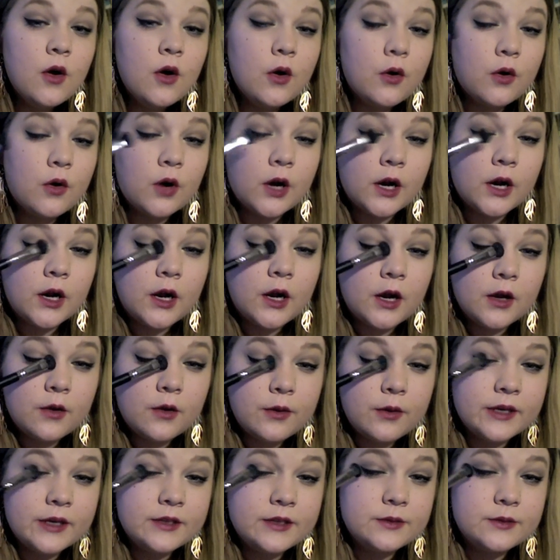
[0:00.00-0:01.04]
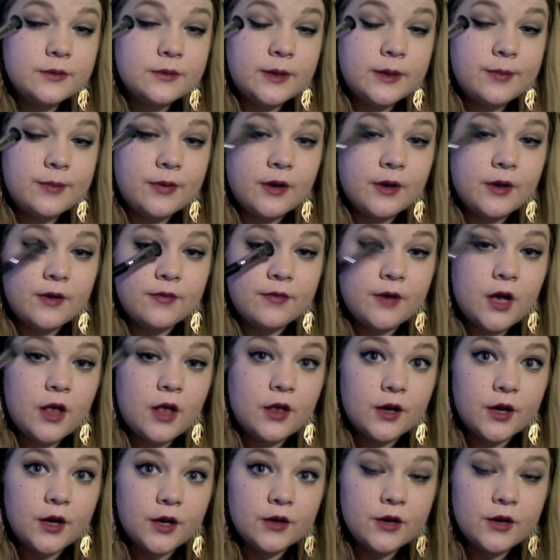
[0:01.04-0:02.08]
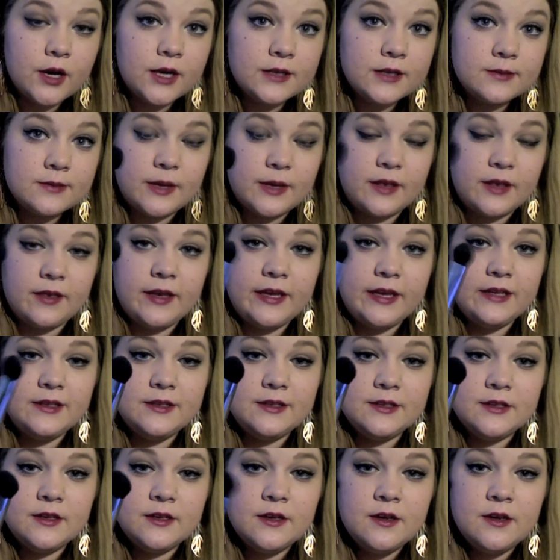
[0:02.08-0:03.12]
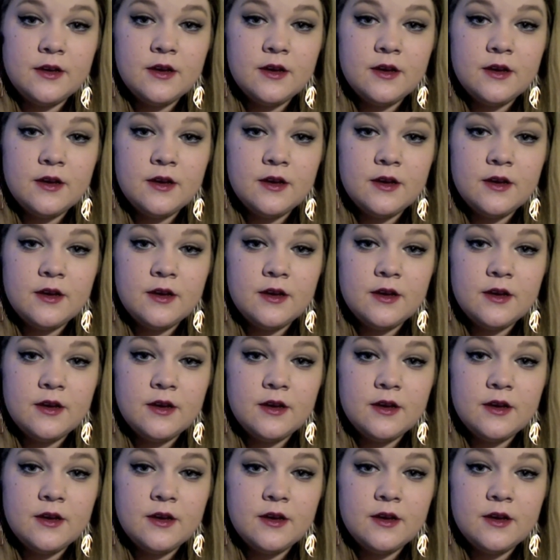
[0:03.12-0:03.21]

or a quick sweep of color across my lids.